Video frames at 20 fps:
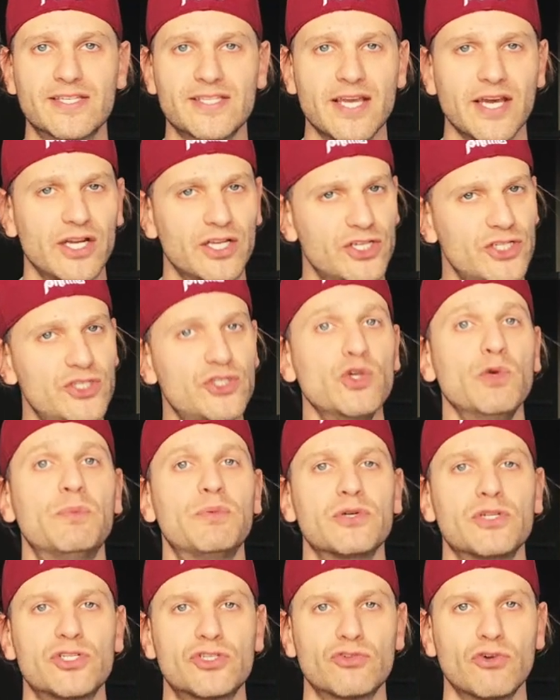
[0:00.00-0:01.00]
It's got a
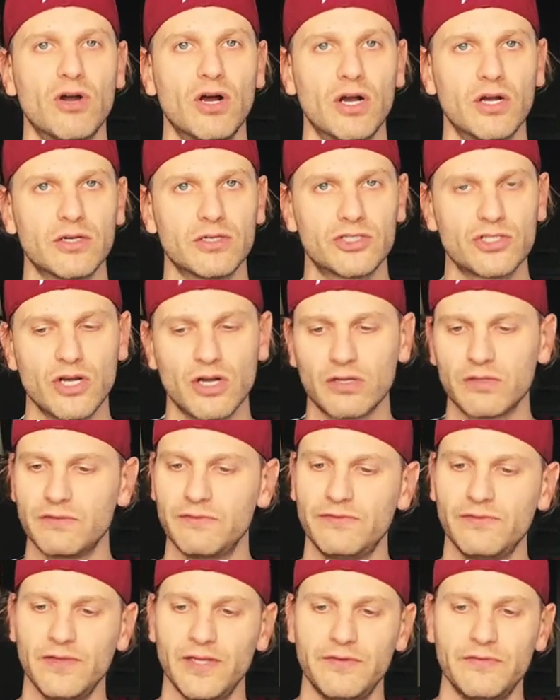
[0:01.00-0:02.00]
super strong
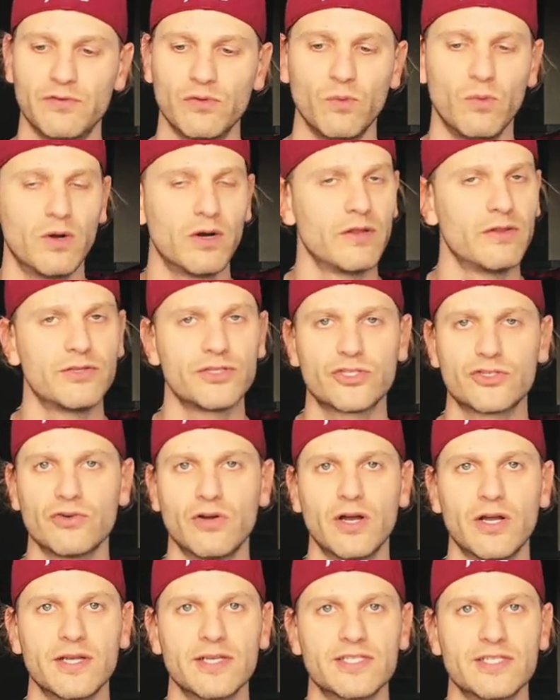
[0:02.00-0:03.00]
chocolate flavor, one of the
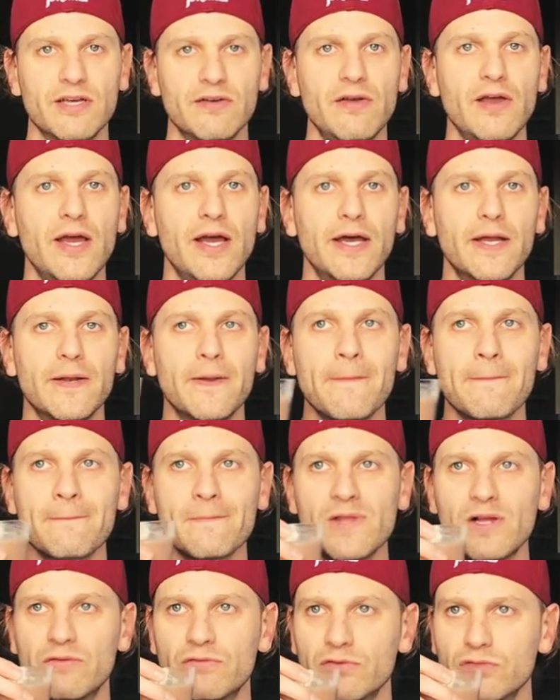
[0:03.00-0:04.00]
strongest I've had,
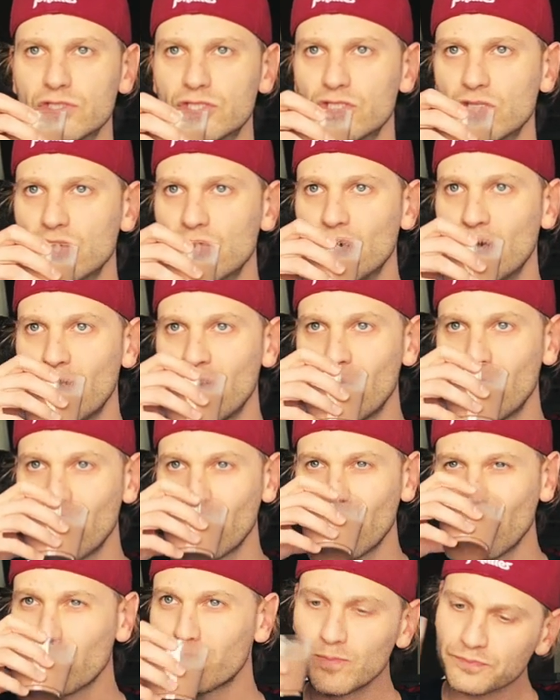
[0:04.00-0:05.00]
for sure. It
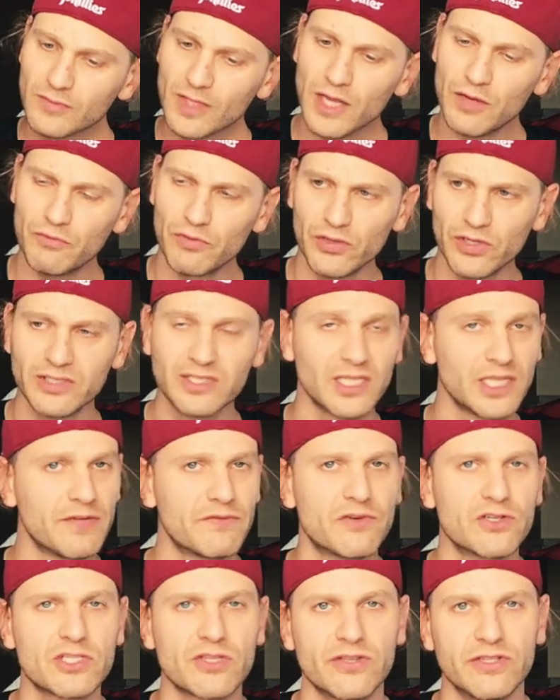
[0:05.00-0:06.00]
really
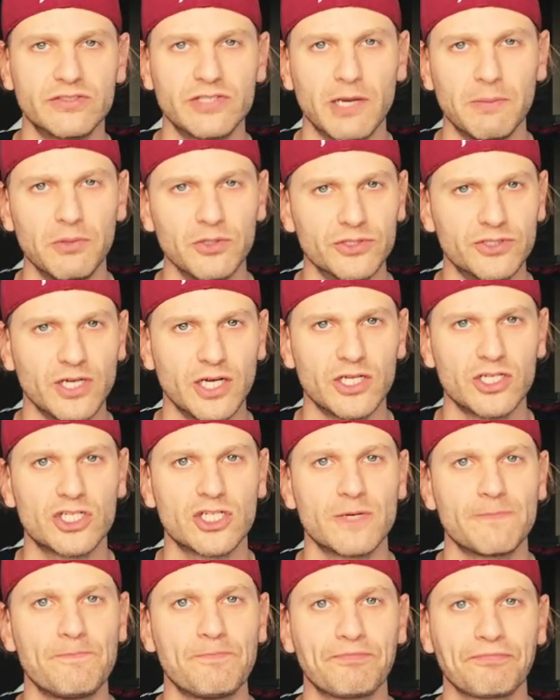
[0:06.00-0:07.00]
delivers on the double
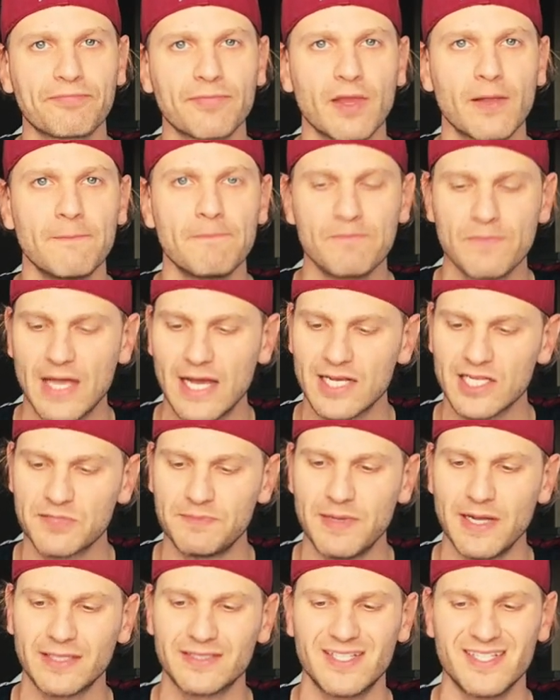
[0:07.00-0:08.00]
Dutch
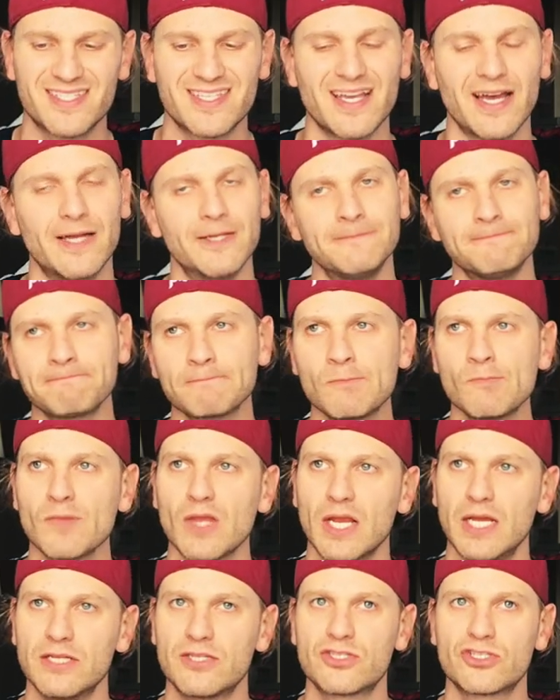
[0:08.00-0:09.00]
aspect. It's got,
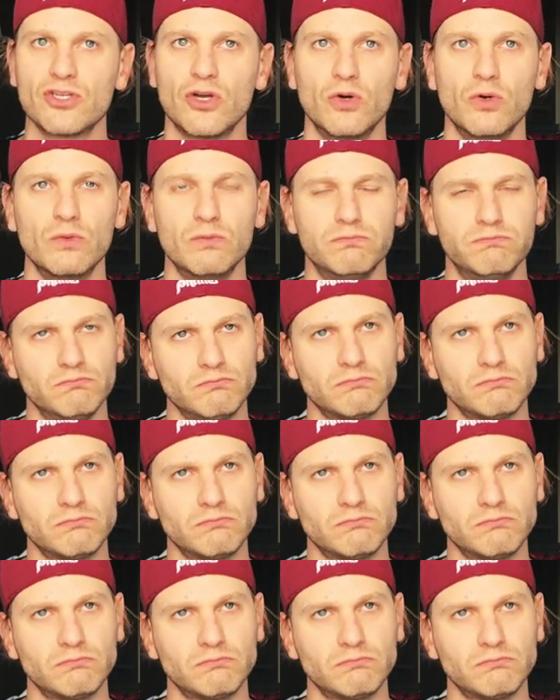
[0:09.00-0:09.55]
it's so